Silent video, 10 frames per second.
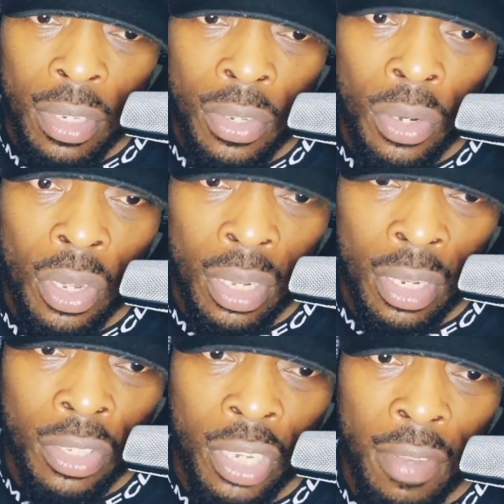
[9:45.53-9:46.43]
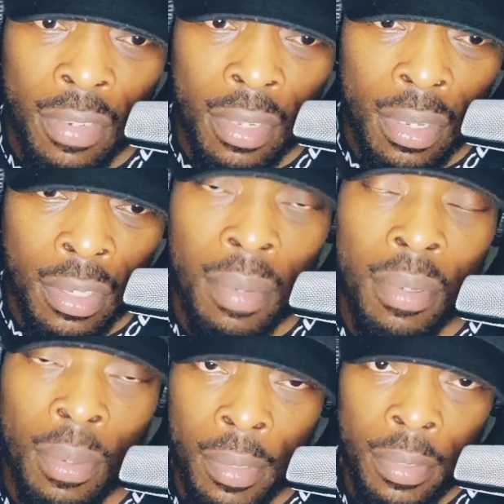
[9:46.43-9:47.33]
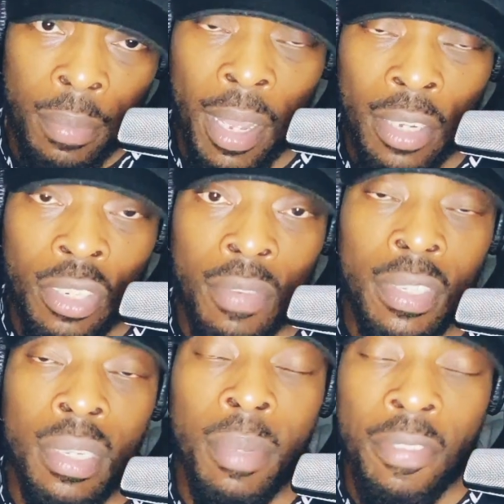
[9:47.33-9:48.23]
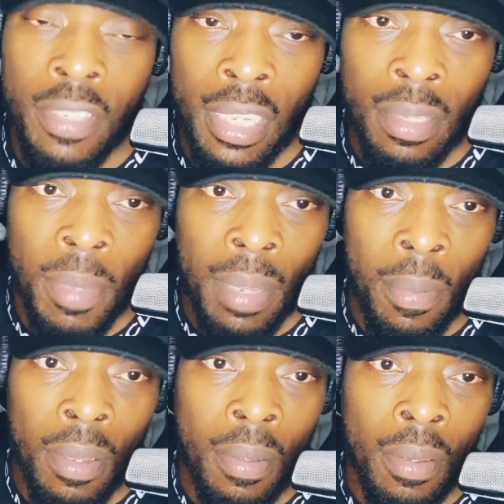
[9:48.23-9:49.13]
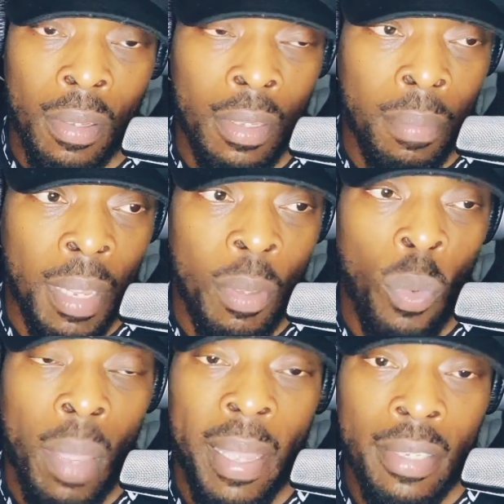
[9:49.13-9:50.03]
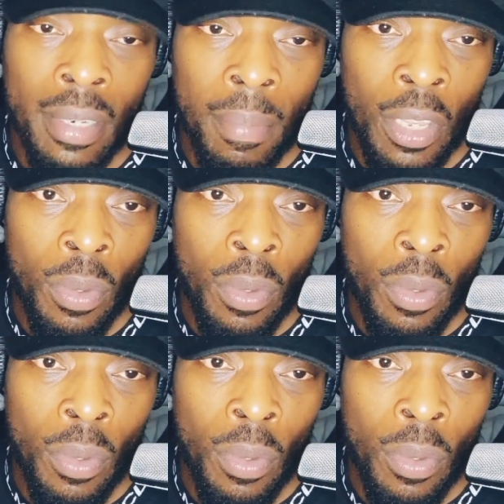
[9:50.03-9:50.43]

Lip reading: You're not going to achieve you might achieve a similar physique to me, but it may be way better than me.